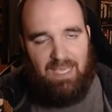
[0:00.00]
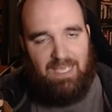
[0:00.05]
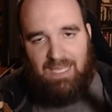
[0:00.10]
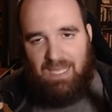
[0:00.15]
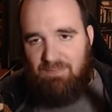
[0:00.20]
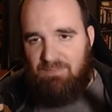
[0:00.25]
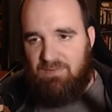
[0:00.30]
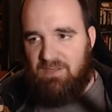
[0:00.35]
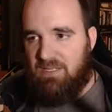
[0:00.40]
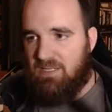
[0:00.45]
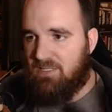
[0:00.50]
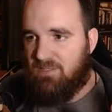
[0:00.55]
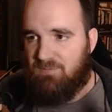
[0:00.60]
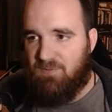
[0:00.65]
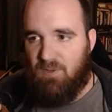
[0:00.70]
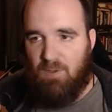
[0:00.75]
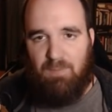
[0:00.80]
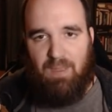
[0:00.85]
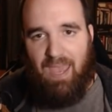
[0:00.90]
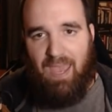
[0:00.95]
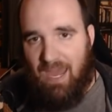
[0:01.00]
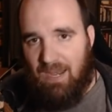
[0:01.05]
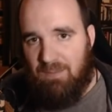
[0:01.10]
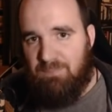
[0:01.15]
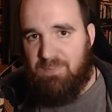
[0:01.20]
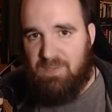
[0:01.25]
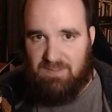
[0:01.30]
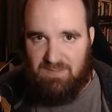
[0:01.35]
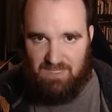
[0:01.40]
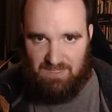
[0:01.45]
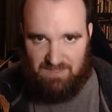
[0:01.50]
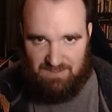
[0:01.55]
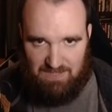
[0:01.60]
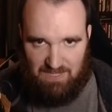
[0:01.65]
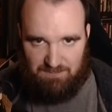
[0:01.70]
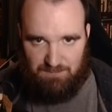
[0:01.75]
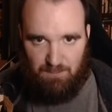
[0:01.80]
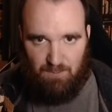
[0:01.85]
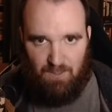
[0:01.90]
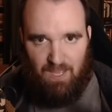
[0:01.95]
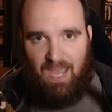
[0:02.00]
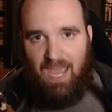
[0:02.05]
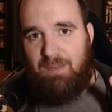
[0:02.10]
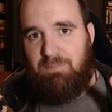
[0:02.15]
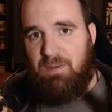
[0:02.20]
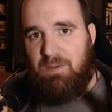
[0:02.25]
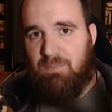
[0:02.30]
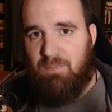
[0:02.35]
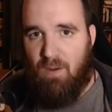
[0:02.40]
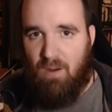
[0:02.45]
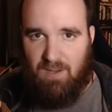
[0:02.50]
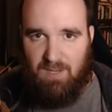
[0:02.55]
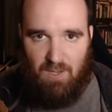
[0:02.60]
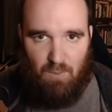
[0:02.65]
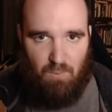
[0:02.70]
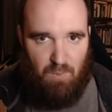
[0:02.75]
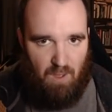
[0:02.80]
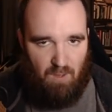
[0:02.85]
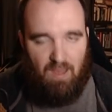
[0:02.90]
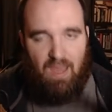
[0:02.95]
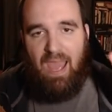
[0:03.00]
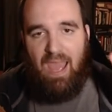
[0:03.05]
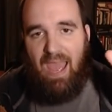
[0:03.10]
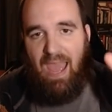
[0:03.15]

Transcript: even if this film had been successful, had been marketed well,